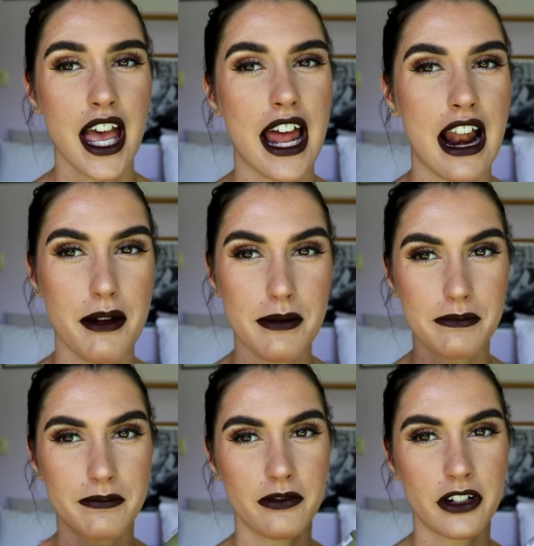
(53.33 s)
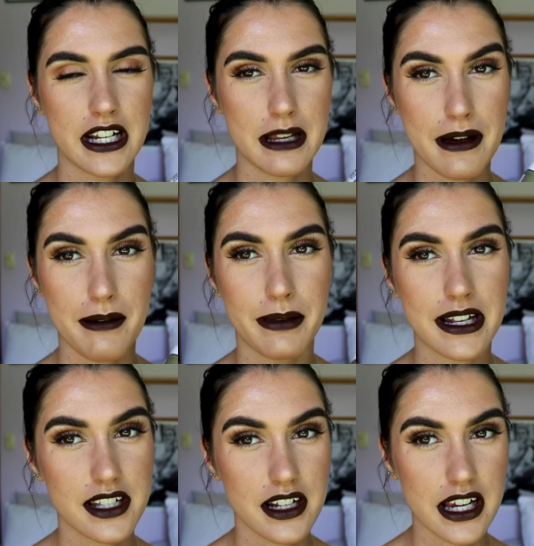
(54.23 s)
And I remember reading about
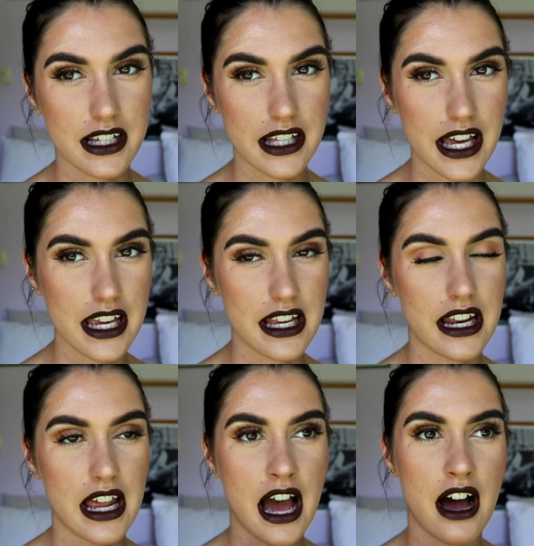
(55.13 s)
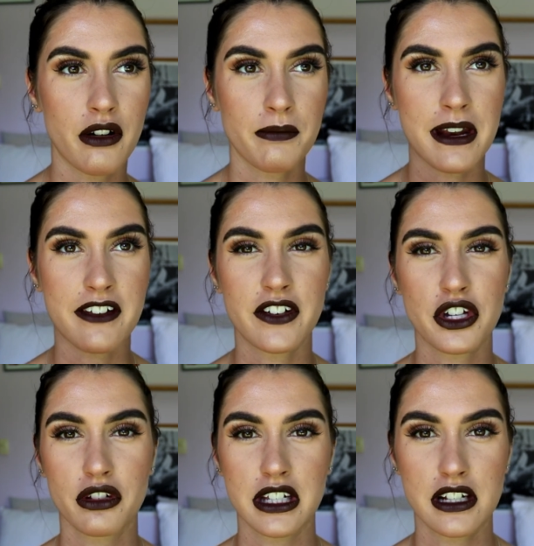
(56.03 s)
bentonite clay and how
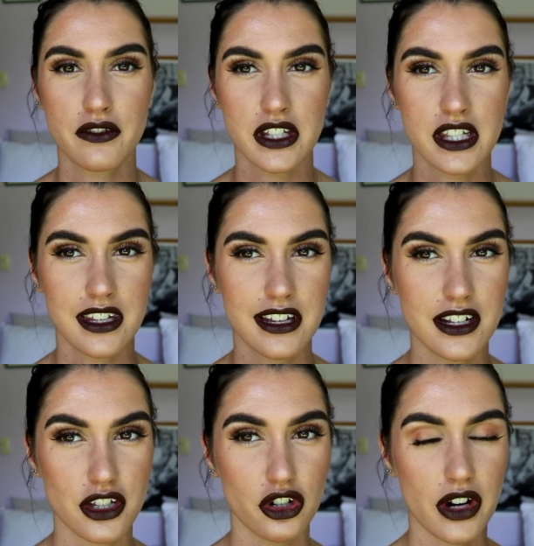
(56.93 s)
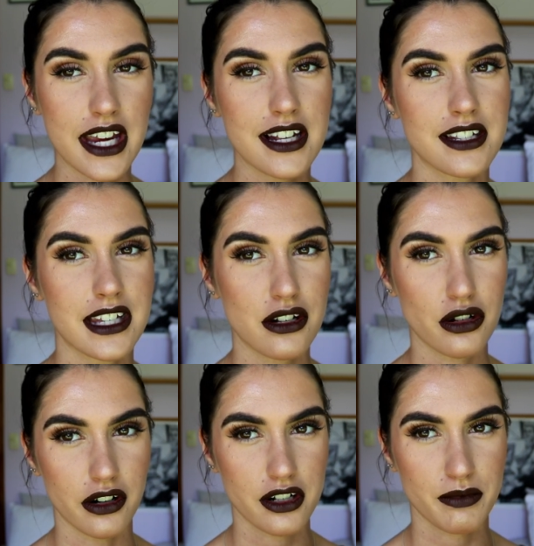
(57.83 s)
beneficial it is for the skin. It's a great
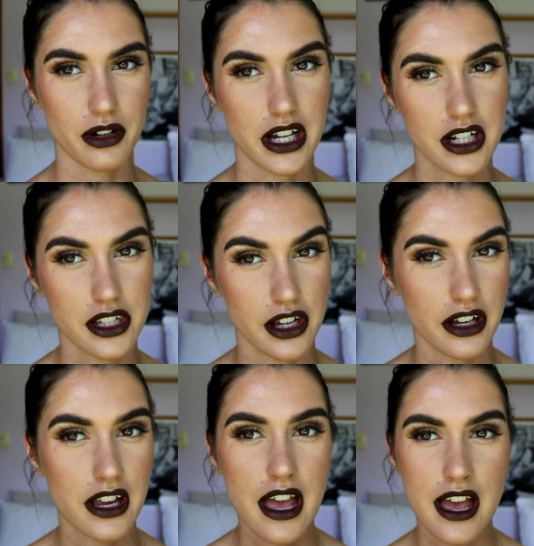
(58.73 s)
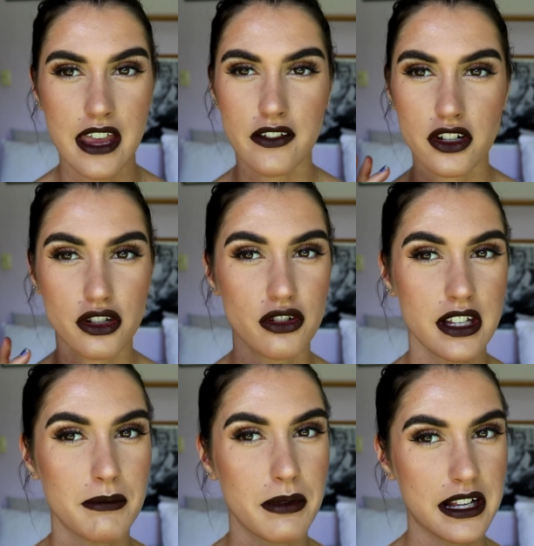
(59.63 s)
detox product, so even just using
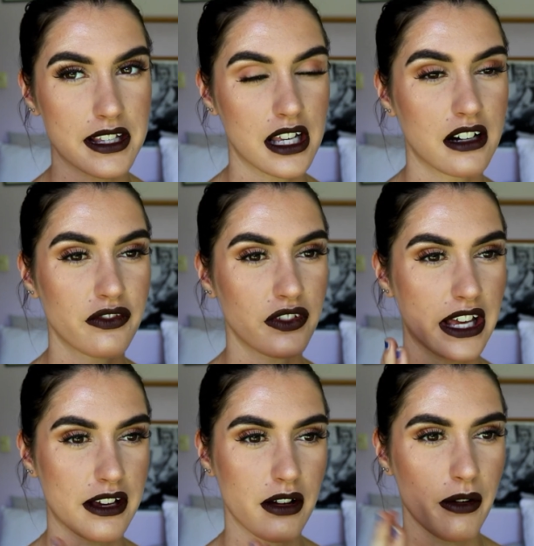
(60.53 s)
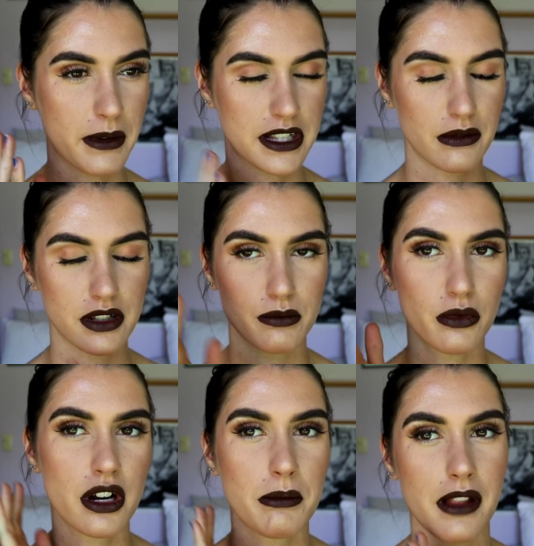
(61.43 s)
it by itself, like mixing it with some
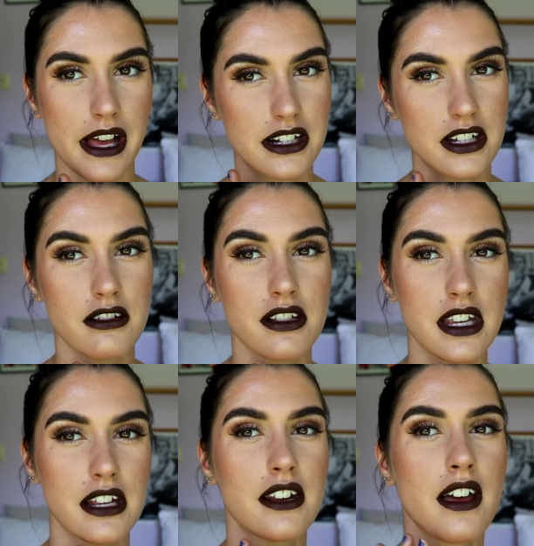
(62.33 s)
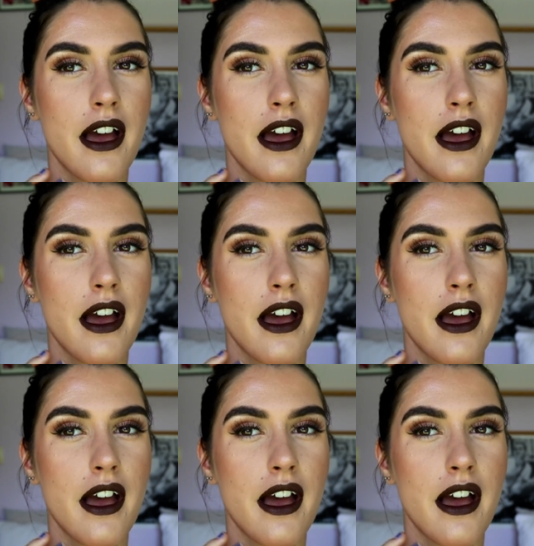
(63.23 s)
water, applying it to your skin,